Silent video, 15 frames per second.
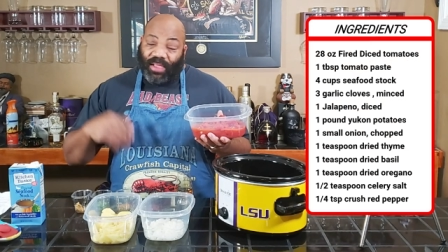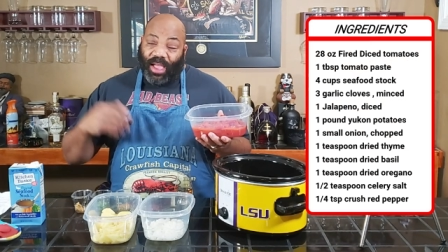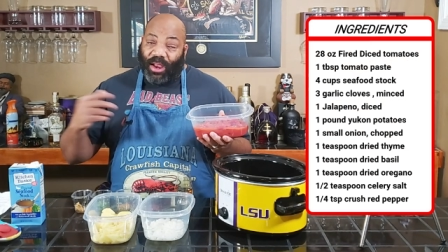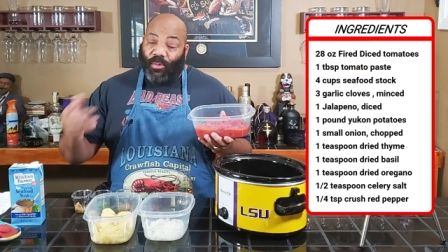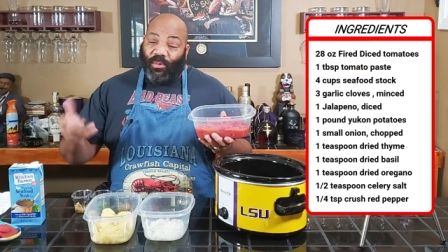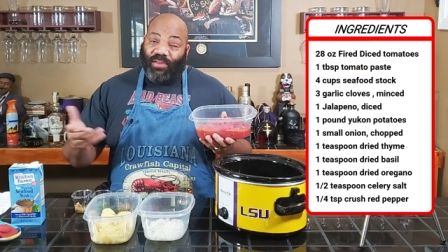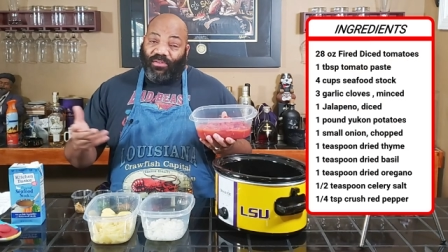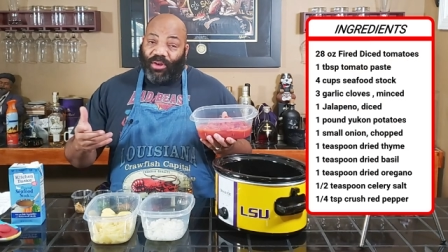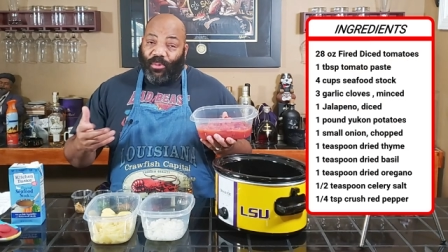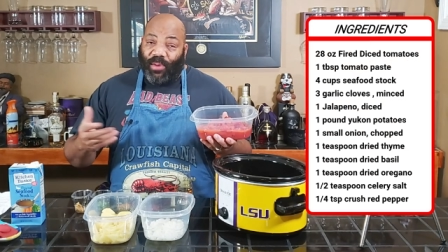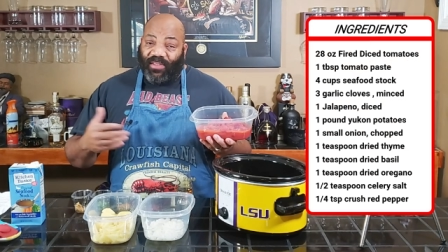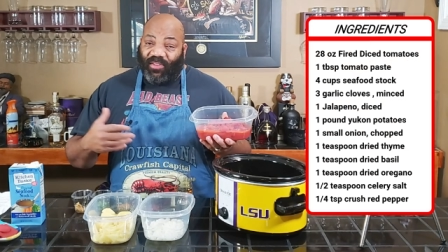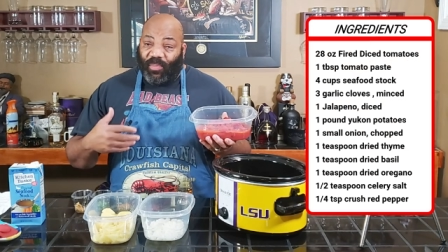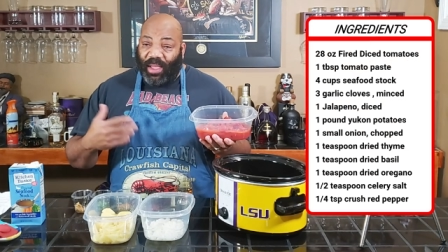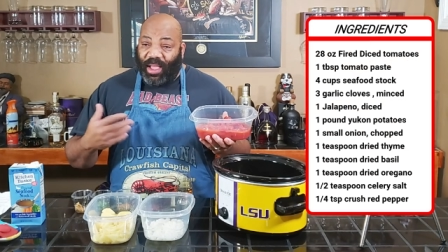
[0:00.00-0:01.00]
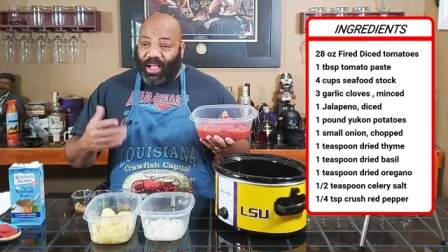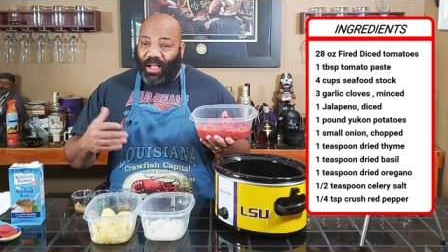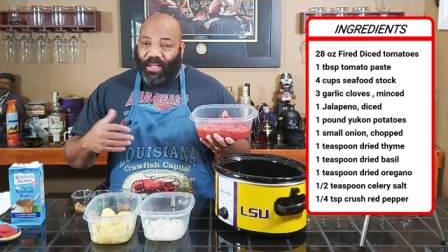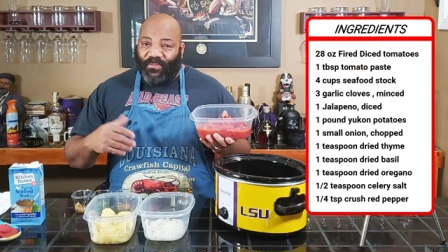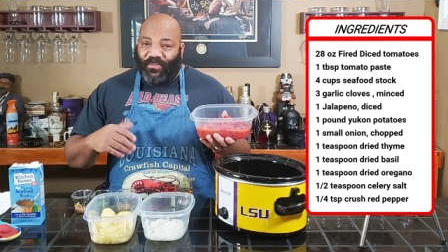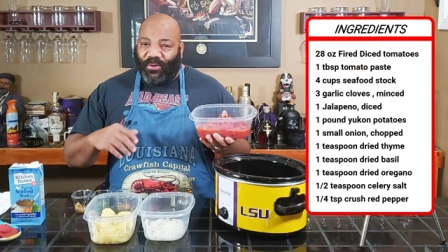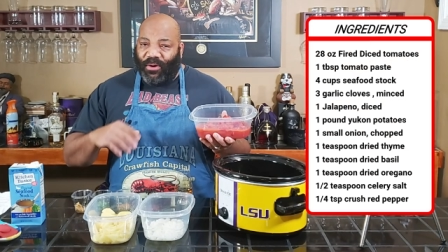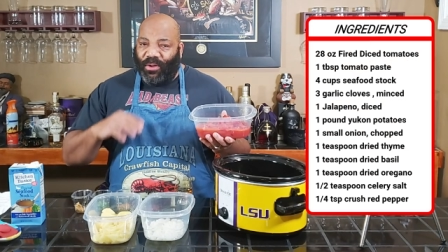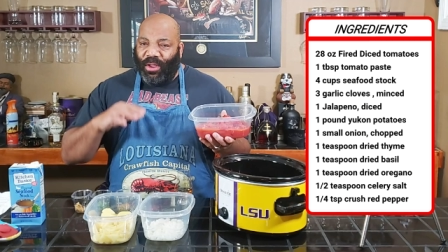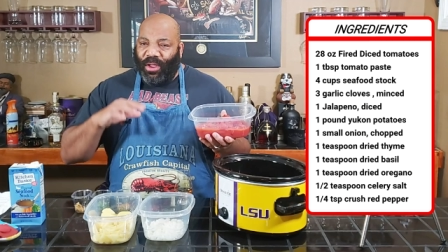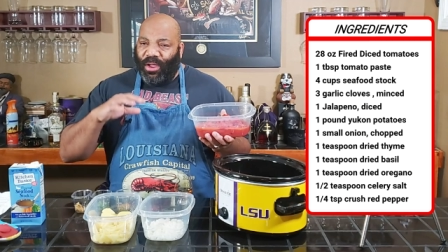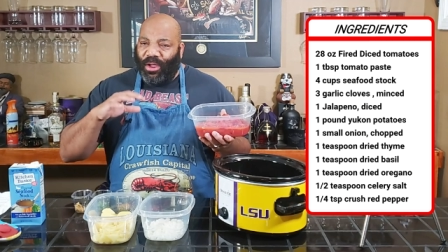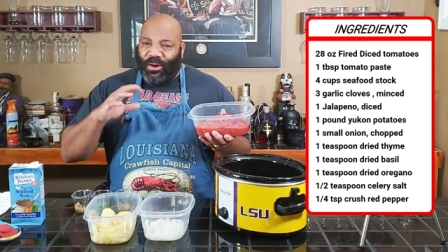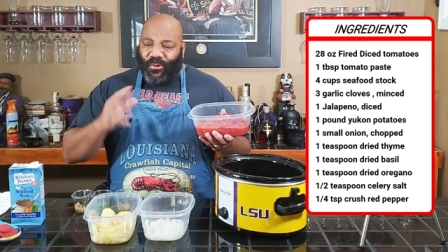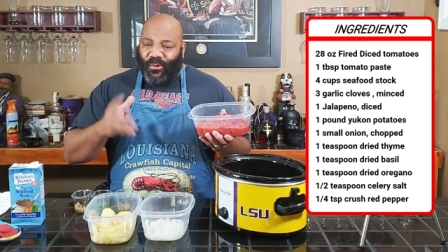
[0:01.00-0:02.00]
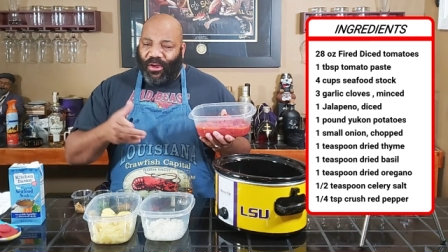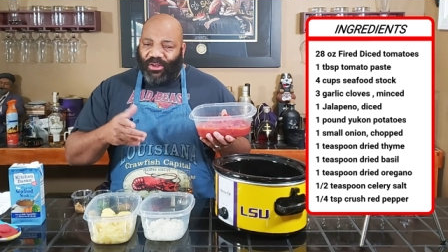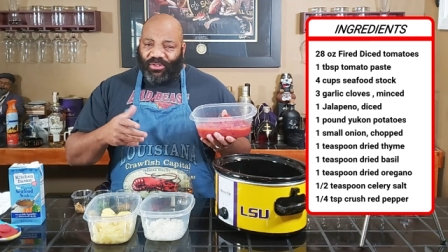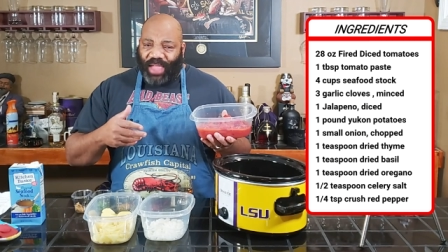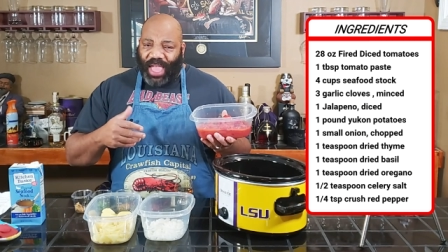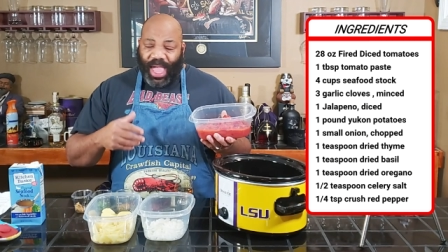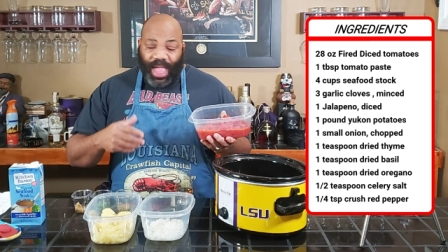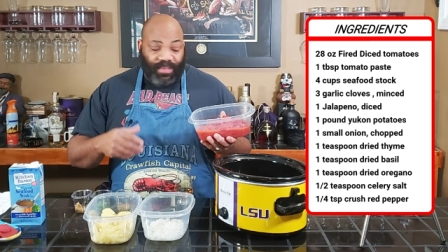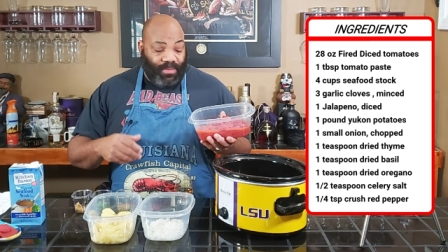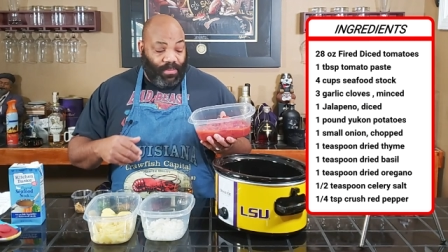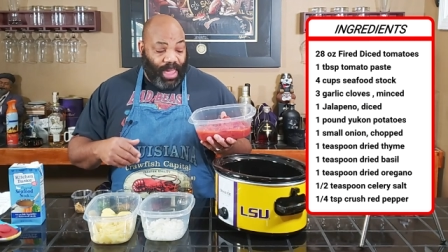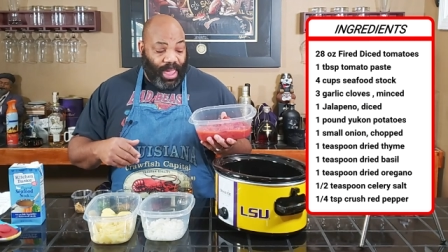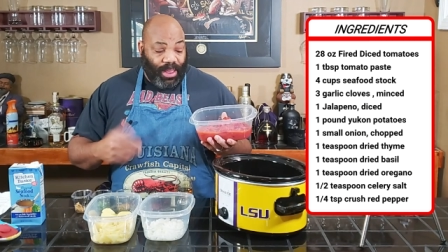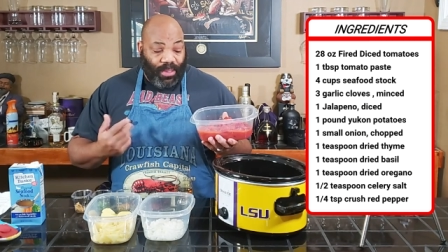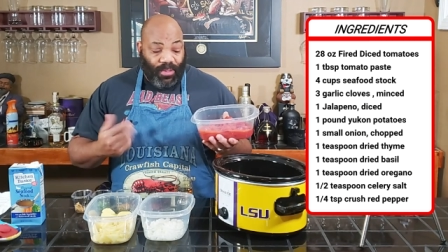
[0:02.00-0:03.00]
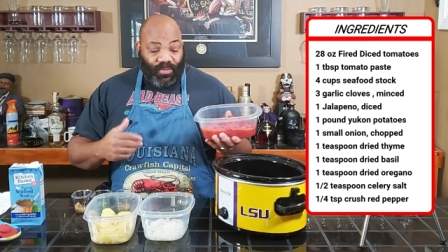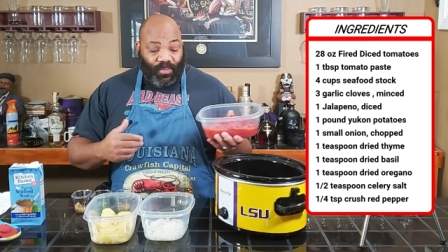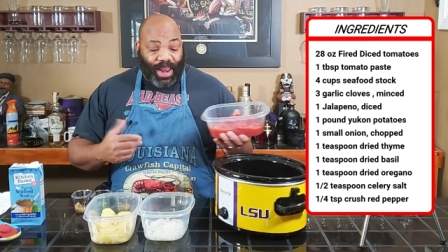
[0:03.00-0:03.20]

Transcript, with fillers: Now the original recipe called for crushed canned tomatoes,